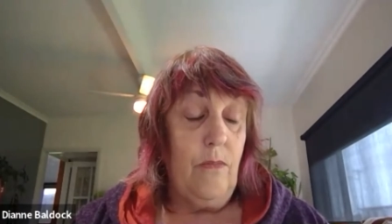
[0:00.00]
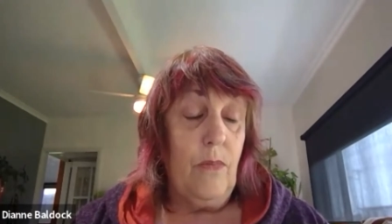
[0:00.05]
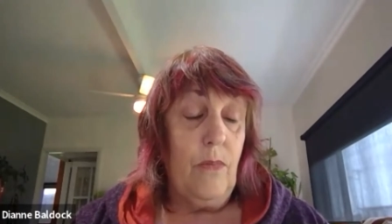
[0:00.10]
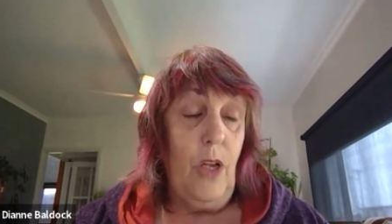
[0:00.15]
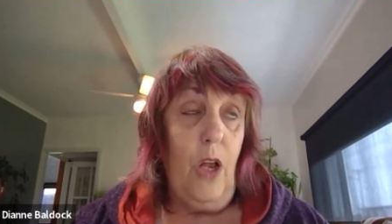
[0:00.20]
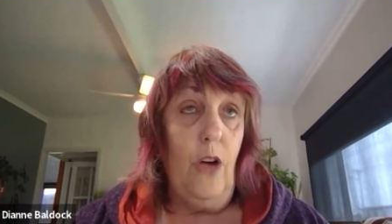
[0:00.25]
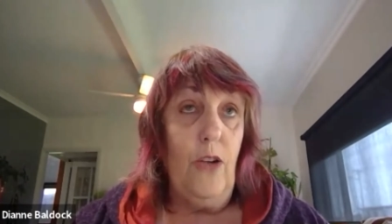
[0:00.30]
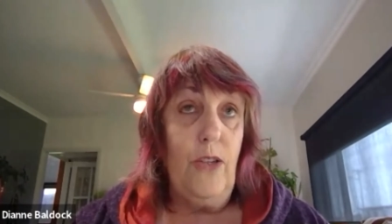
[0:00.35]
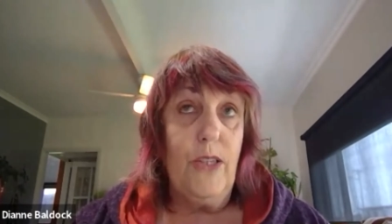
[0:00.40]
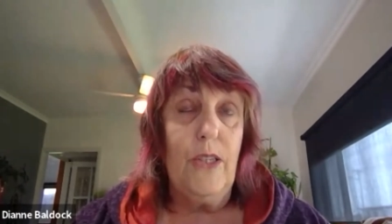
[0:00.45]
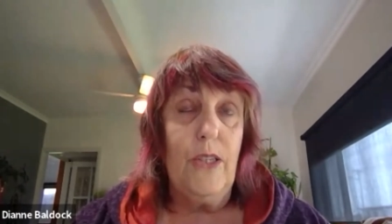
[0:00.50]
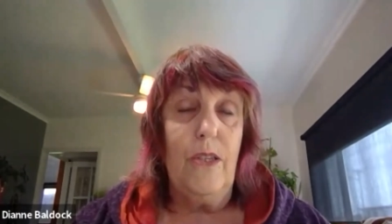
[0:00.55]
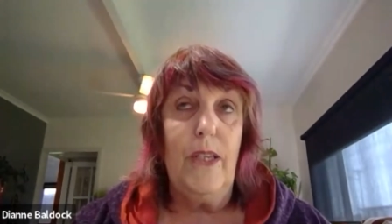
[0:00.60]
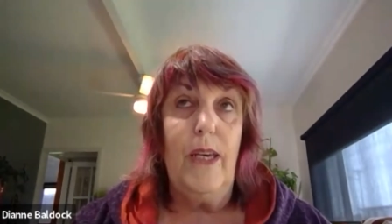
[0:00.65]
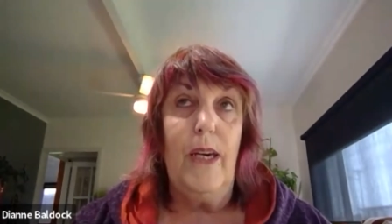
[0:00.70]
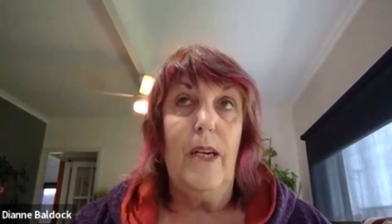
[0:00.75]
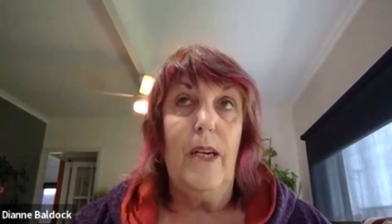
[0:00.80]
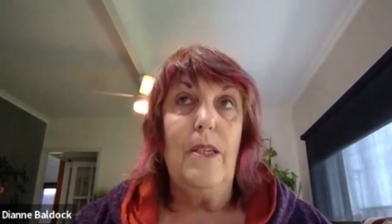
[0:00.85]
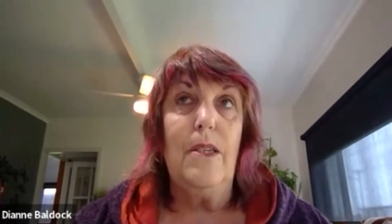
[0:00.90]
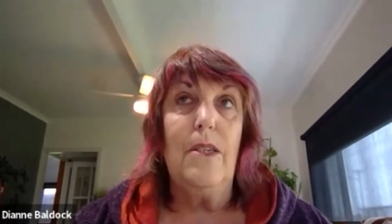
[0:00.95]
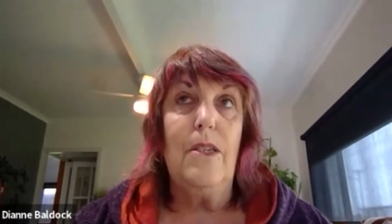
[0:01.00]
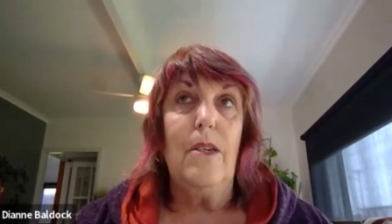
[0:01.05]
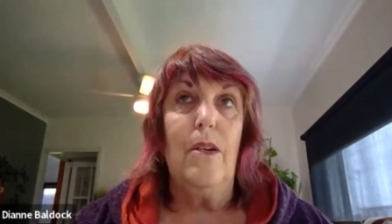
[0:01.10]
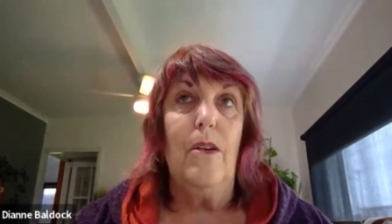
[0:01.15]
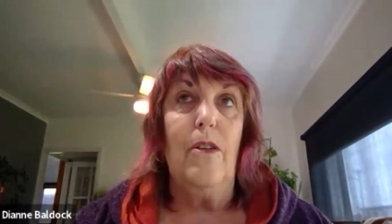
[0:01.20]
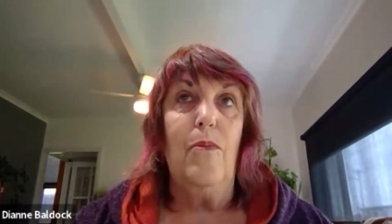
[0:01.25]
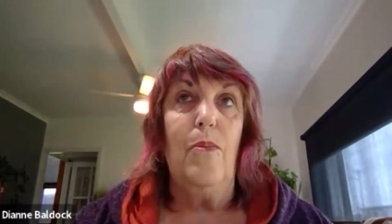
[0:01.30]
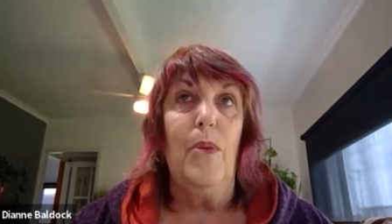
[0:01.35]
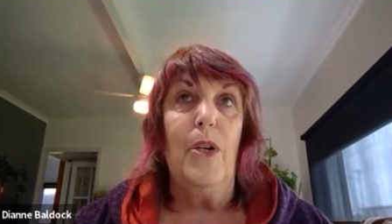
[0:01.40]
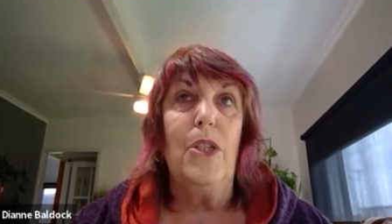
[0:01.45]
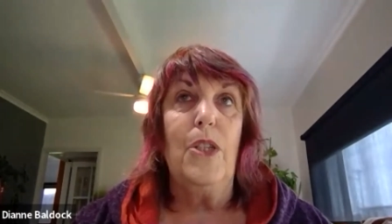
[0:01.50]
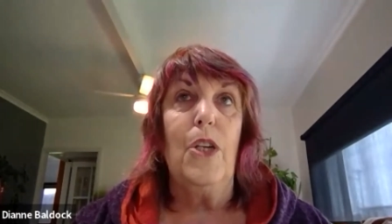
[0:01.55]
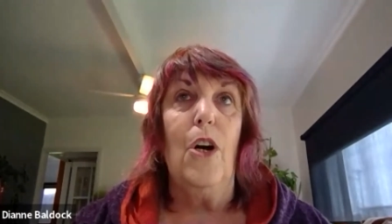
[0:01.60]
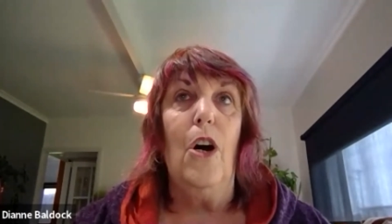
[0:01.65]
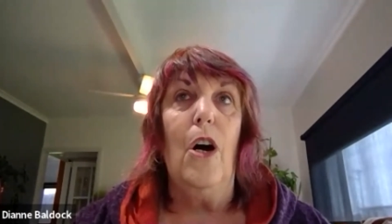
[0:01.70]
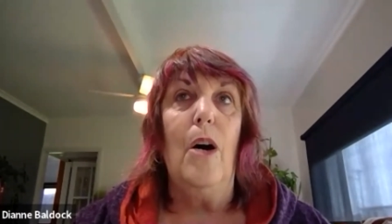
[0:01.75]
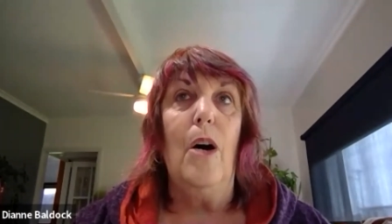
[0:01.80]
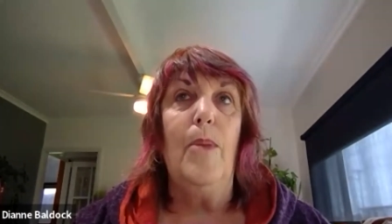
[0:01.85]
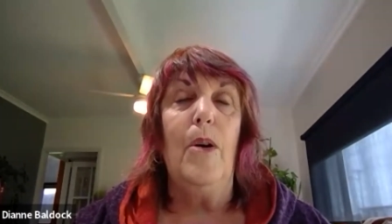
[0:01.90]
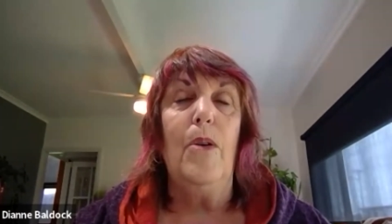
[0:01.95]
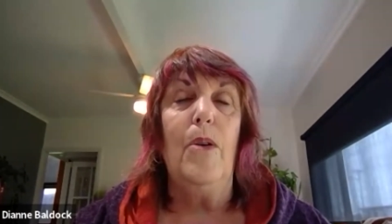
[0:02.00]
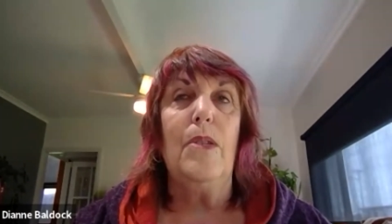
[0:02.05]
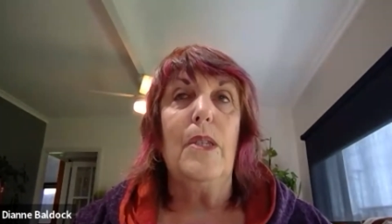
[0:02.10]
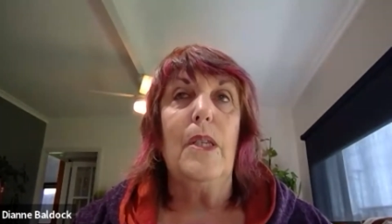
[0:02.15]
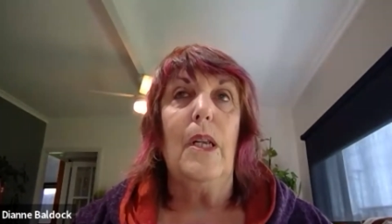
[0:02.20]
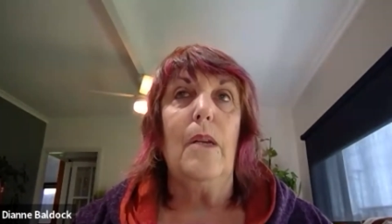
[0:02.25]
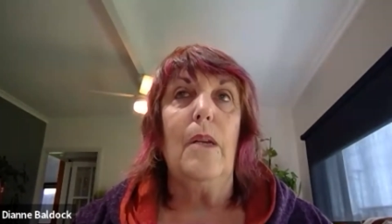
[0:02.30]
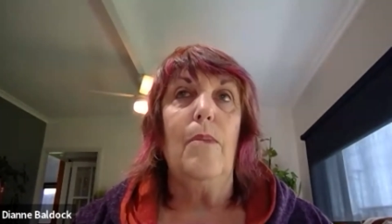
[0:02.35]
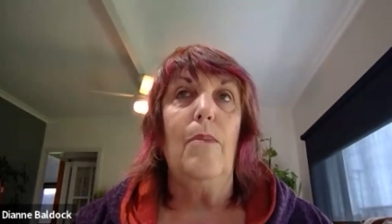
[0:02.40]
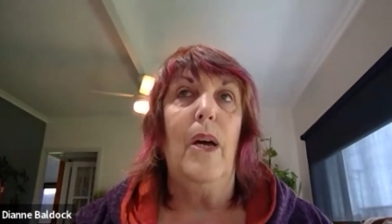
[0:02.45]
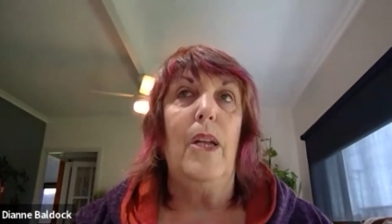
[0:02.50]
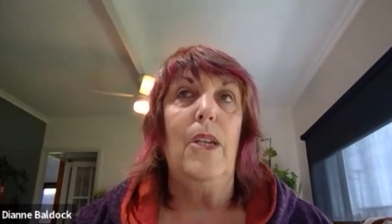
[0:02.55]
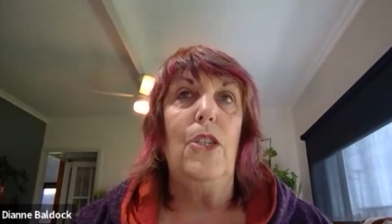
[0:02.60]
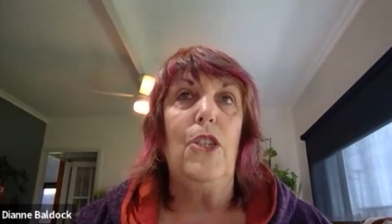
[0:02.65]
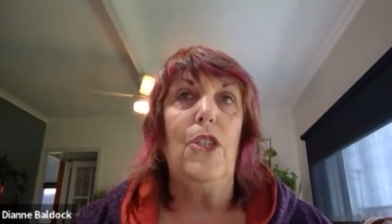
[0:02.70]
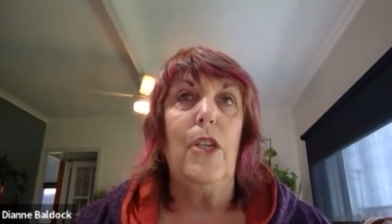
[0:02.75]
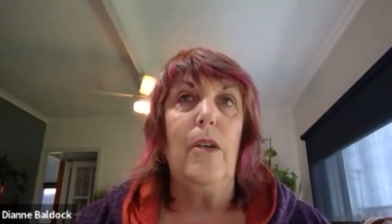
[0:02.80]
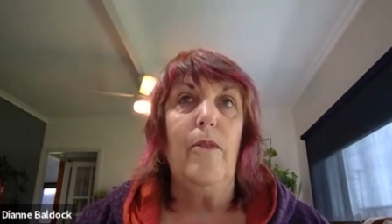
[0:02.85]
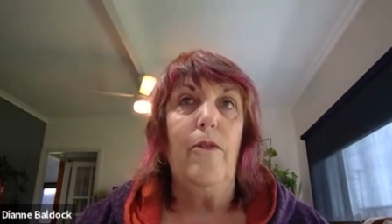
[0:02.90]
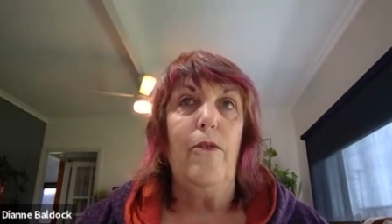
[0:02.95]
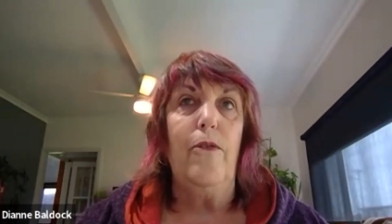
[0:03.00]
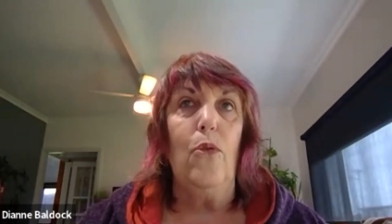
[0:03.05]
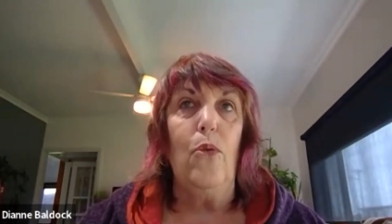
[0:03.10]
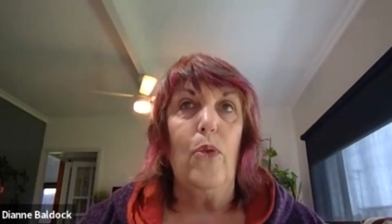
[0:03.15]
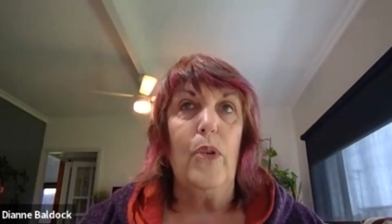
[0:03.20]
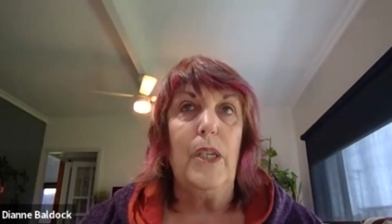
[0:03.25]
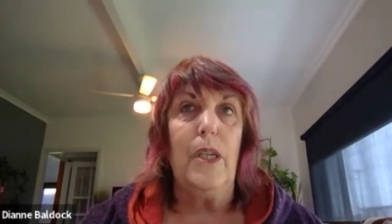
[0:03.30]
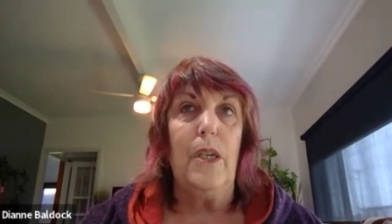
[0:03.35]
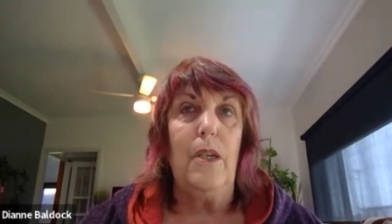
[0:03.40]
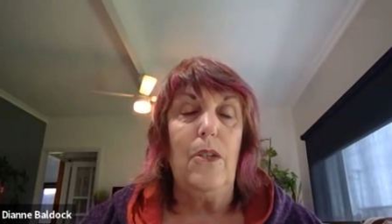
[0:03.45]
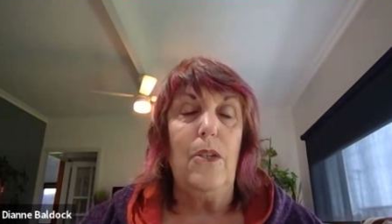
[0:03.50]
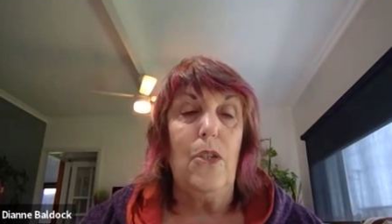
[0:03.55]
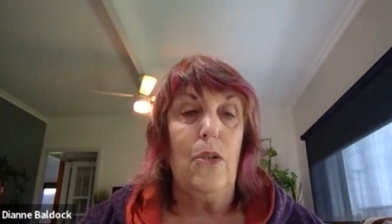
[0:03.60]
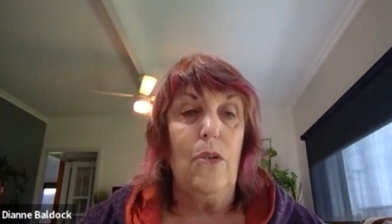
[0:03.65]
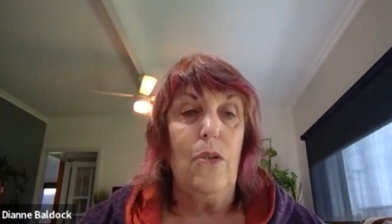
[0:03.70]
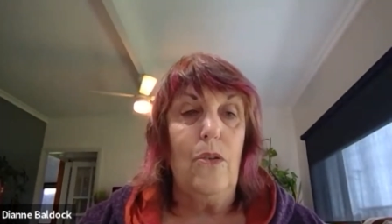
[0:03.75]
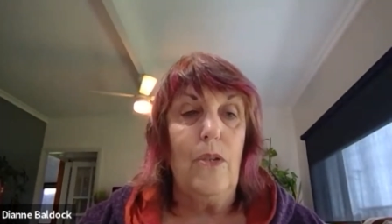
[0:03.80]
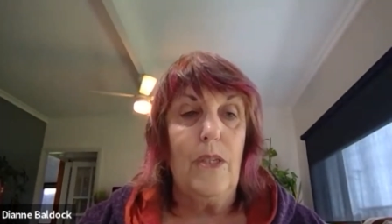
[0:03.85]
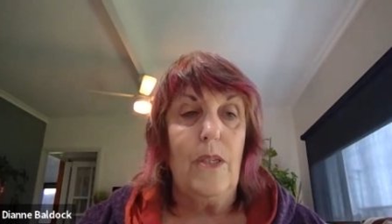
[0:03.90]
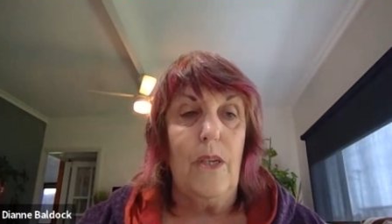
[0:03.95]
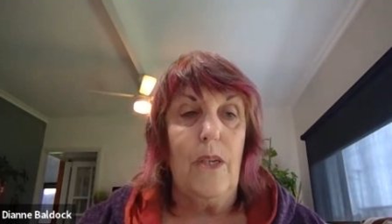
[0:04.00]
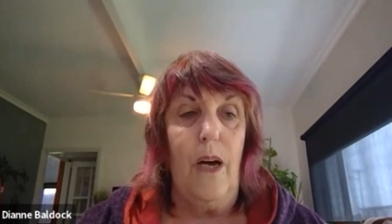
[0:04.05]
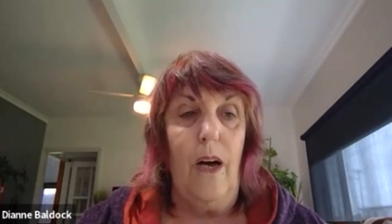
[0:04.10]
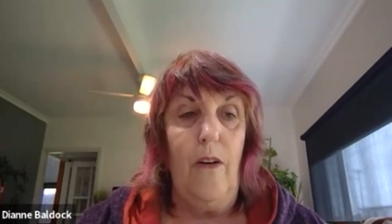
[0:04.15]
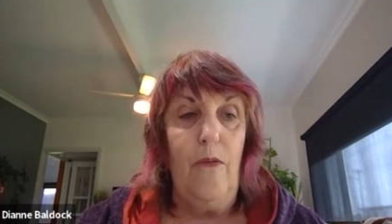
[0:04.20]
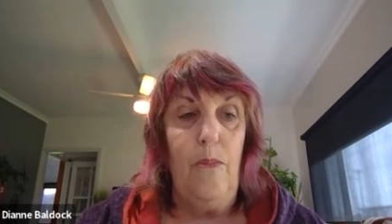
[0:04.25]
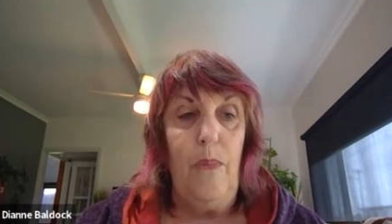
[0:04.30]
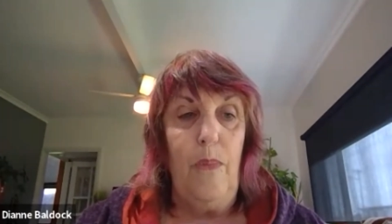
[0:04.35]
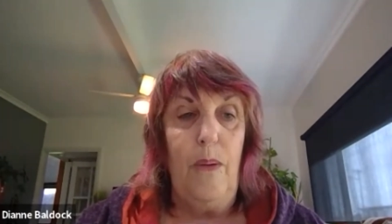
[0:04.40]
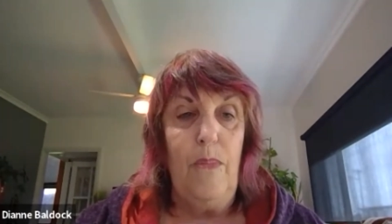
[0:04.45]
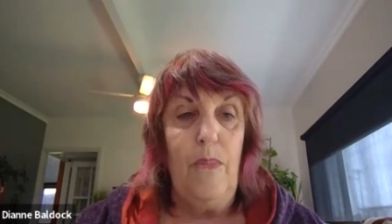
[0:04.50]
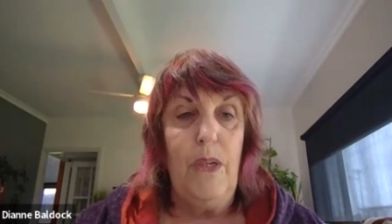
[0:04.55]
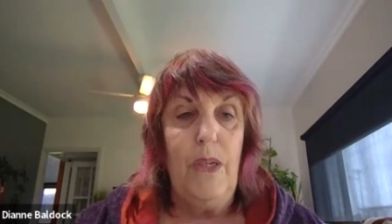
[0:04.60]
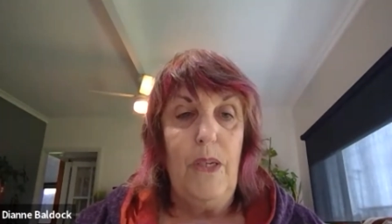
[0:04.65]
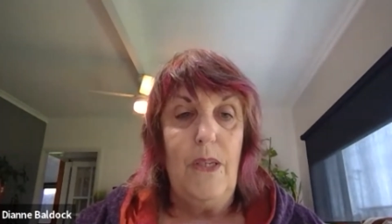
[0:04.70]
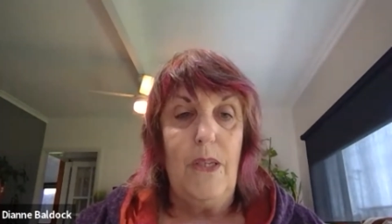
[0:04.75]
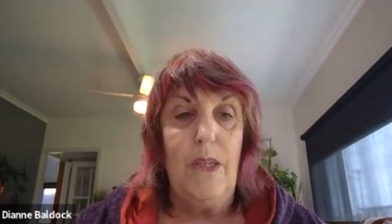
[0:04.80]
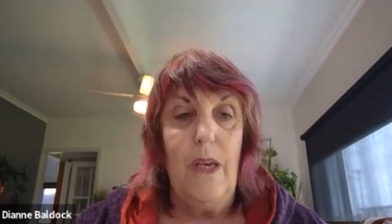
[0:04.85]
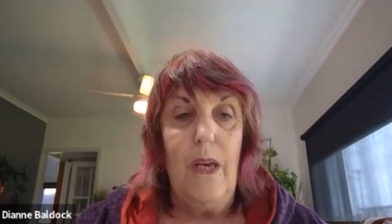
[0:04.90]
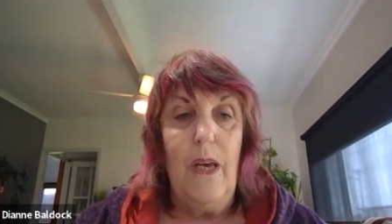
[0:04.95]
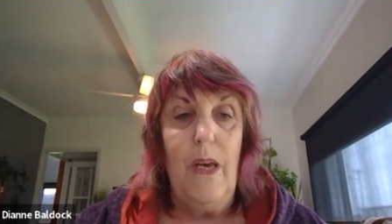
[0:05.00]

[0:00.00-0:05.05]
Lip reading: close to the end of my time, I was managing 42 staff members.